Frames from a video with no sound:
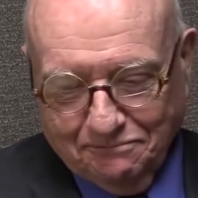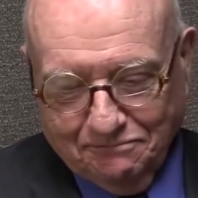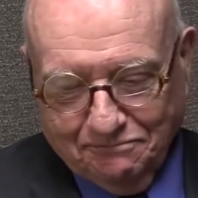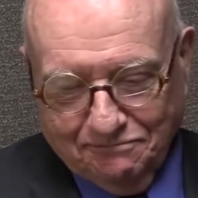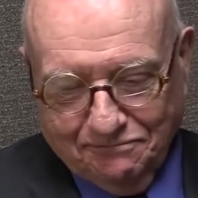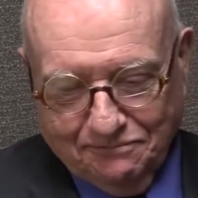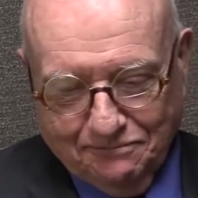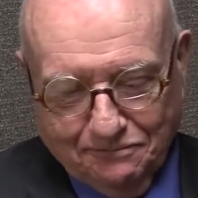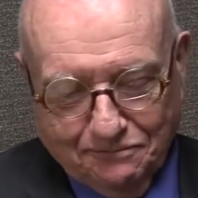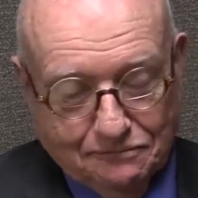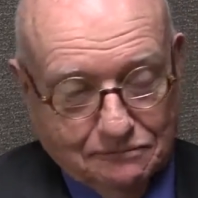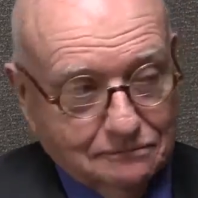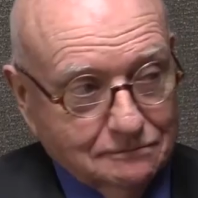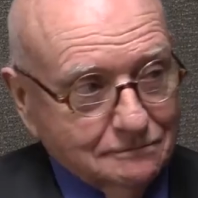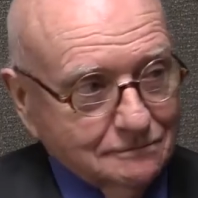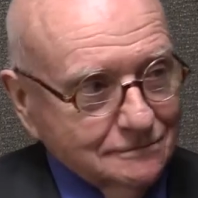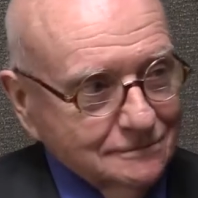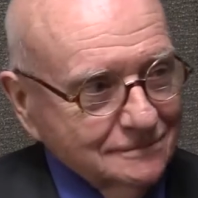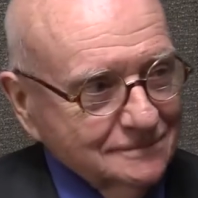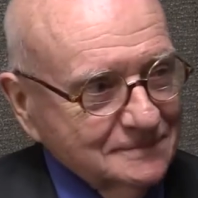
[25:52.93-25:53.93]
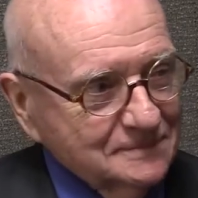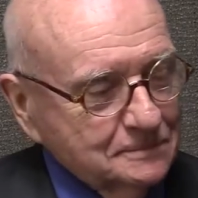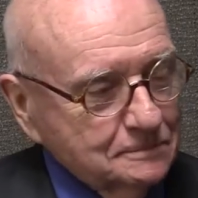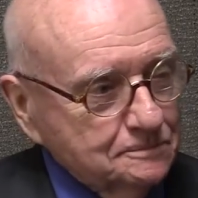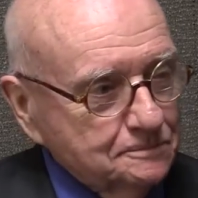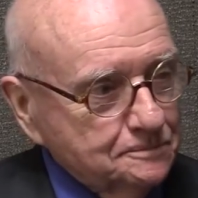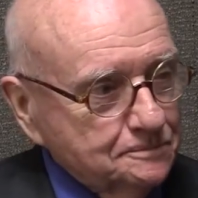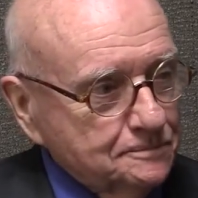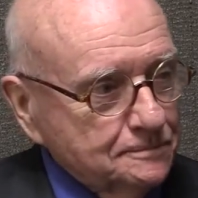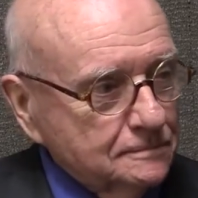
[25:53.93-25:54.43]
I'll look at that.
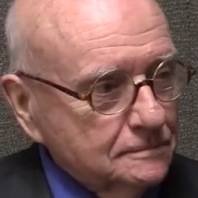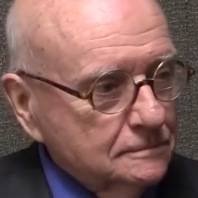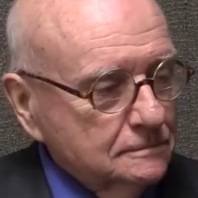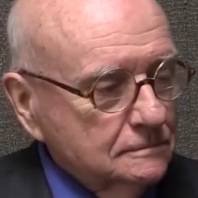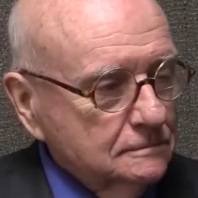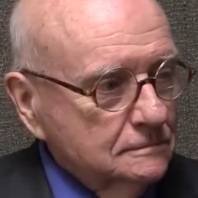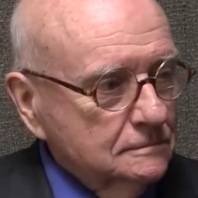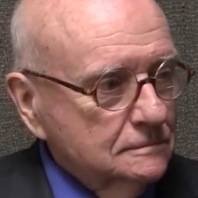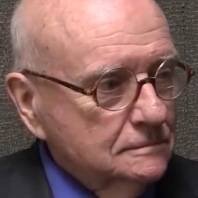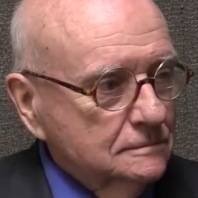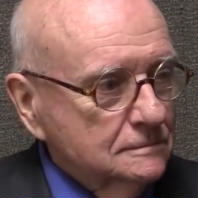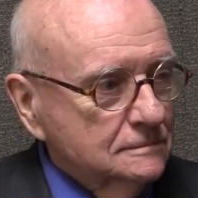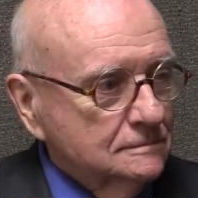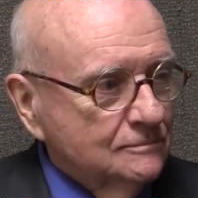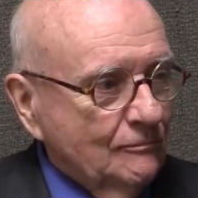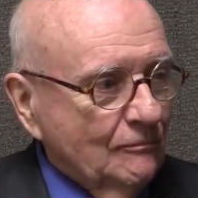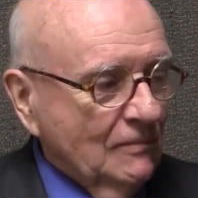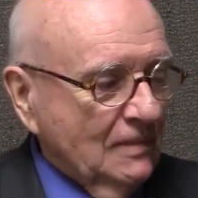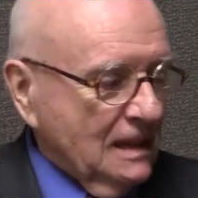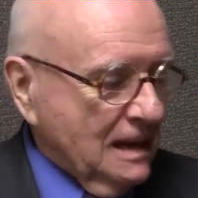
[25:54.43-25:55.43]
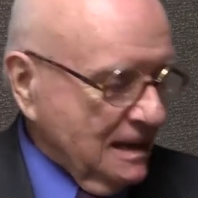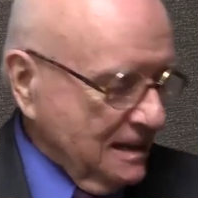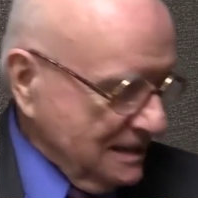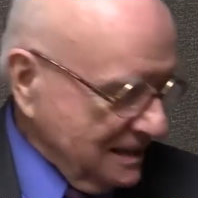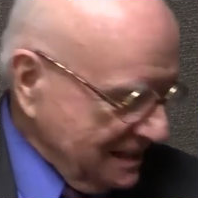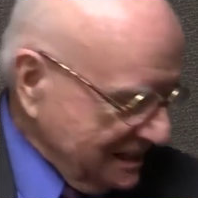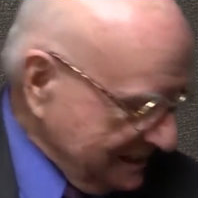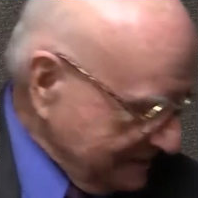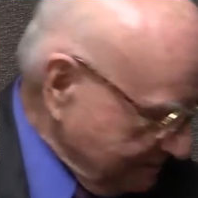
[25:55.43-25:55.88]
I'm a member of Pine Street